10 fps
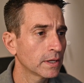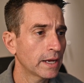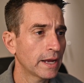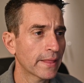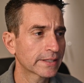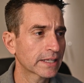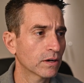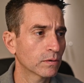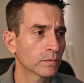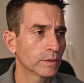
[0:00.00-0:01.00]
And that's
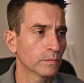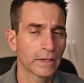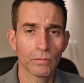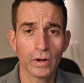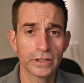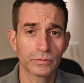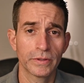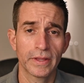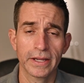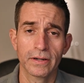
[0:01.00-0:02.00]
how it was
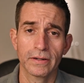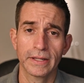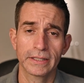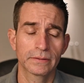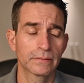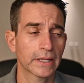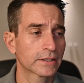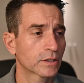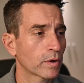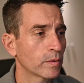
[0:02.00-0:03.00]
with Nikon. That's
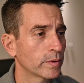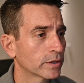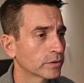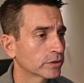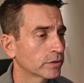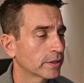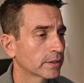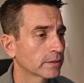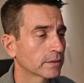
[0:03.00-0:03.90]
the way we understood it.